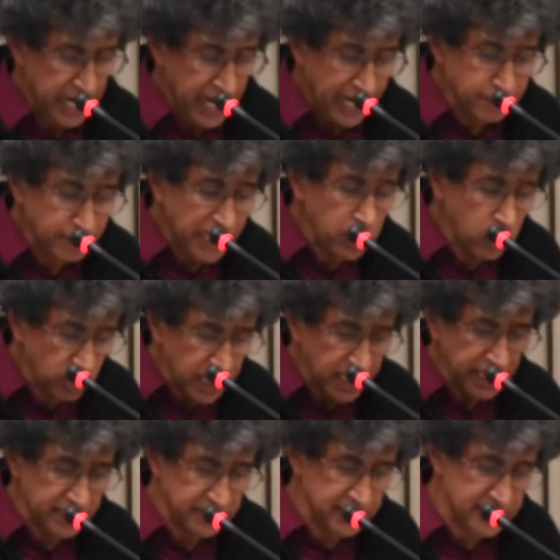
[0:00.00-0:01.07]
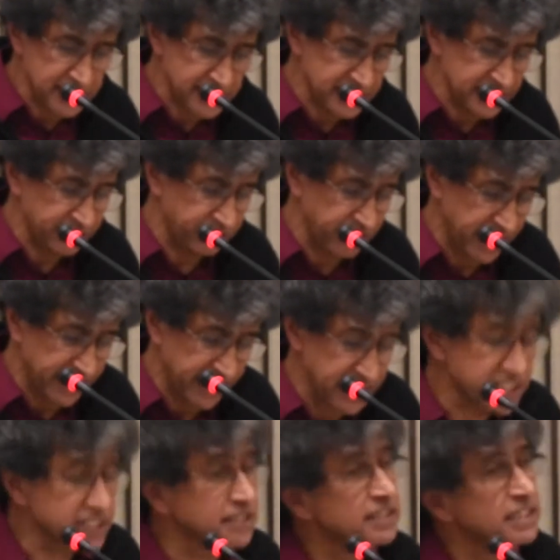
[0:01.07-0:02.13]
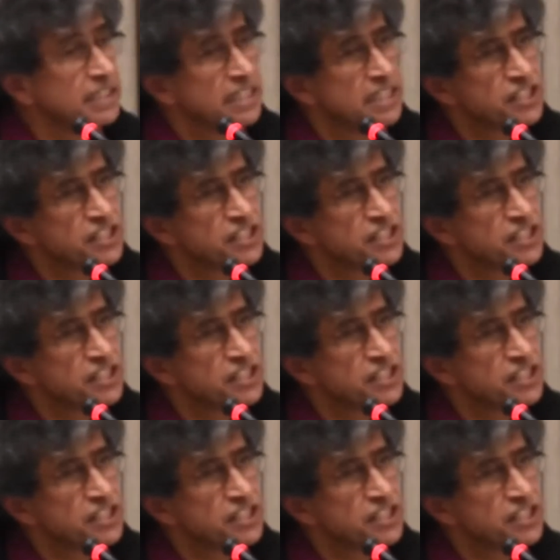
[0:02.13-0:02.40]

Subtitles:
And by looking at the district variation,